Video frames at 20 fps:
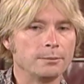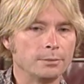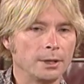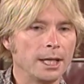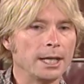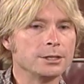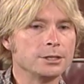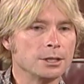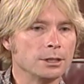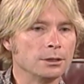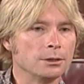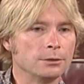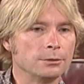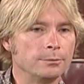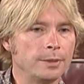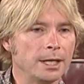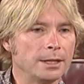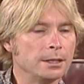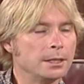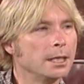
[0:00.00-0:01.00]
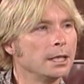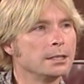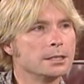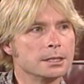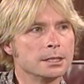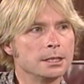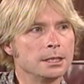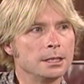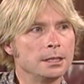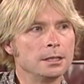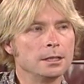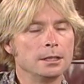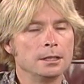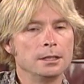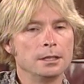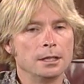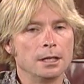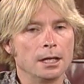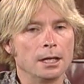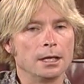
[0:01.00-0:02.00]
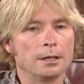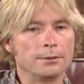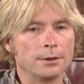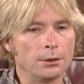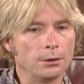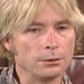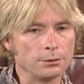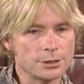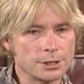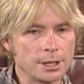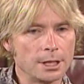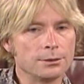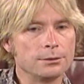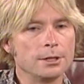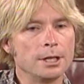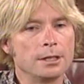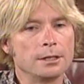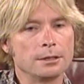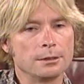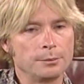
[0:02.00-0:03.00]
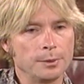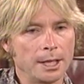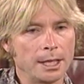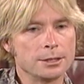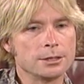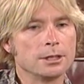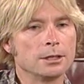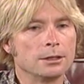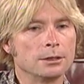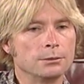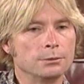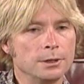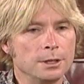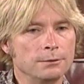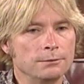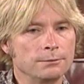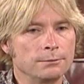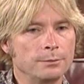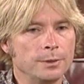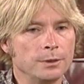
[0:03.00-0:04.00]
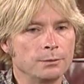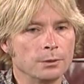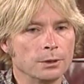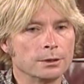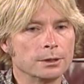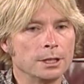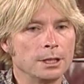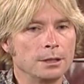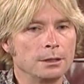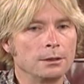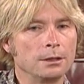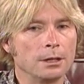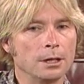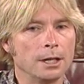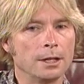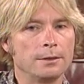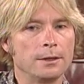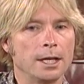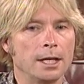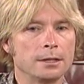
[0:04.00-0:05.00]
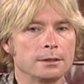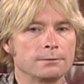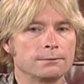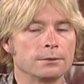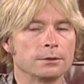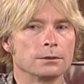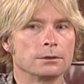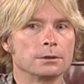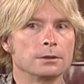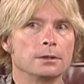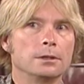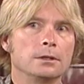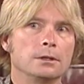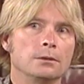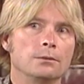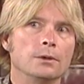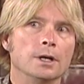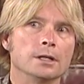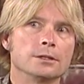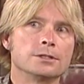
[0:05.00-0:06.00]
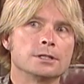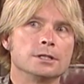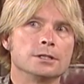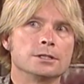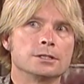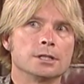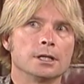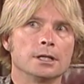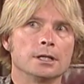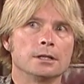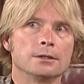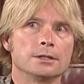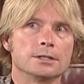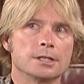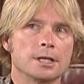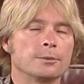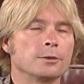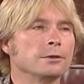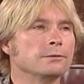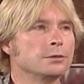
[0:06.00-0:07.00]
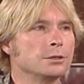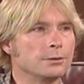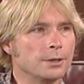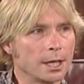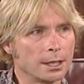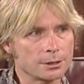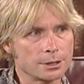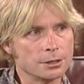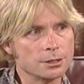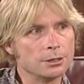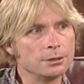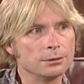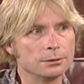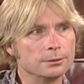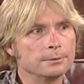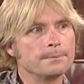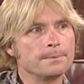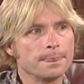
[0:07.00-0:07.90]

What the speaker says: Plateau by the Dead Sea. The whole southern end of the plateau, we've been working on that since the summer of 2002.